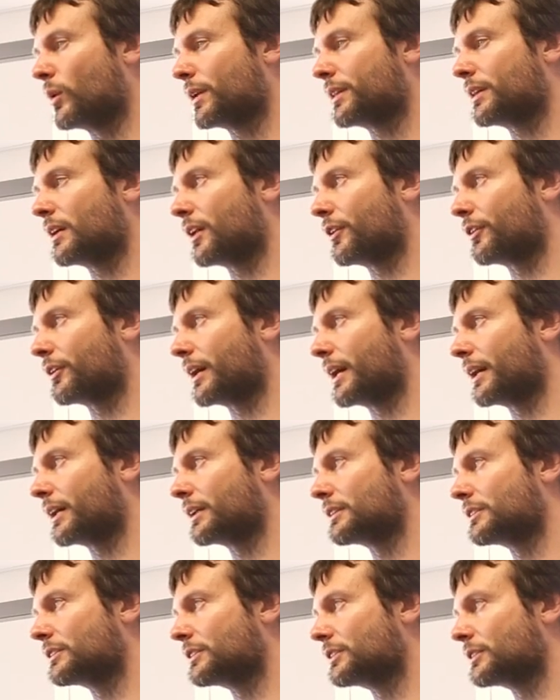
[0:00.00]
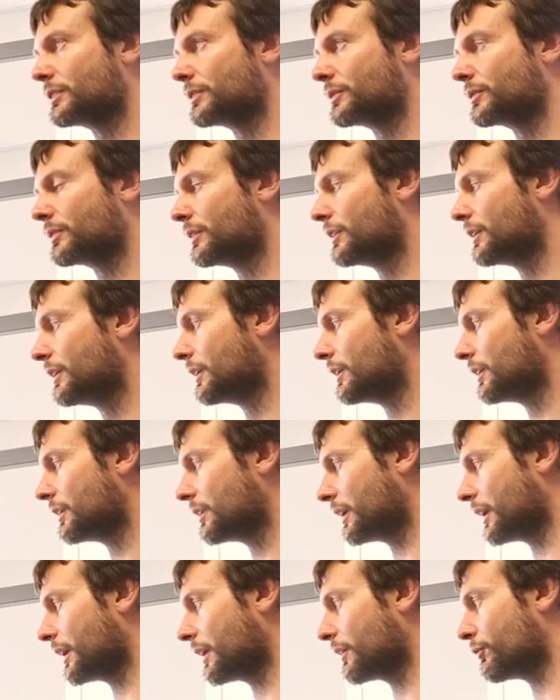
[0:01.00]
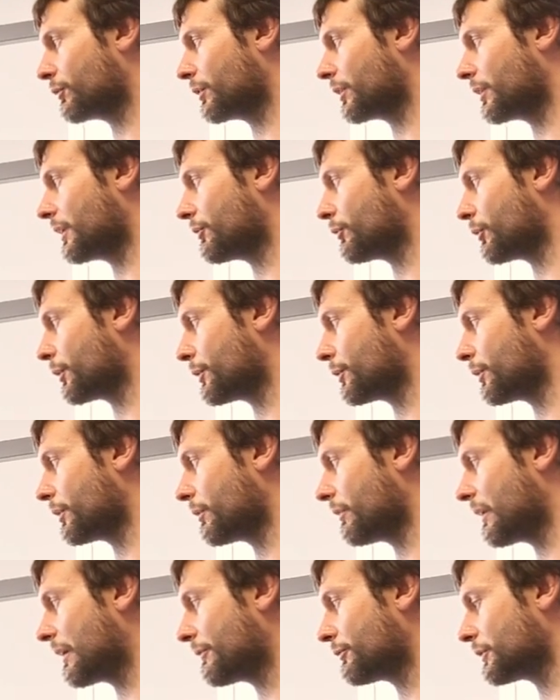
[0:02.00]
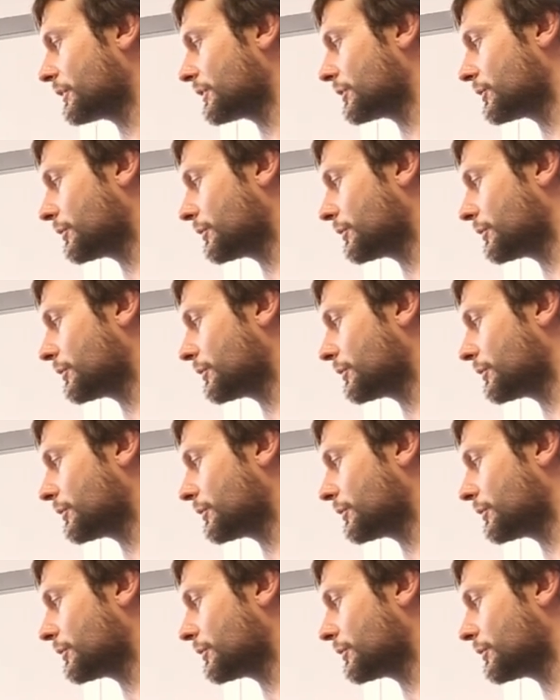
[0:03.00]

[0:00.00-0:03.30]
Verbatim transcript: what the other guy can do. Like if we're doing a referee's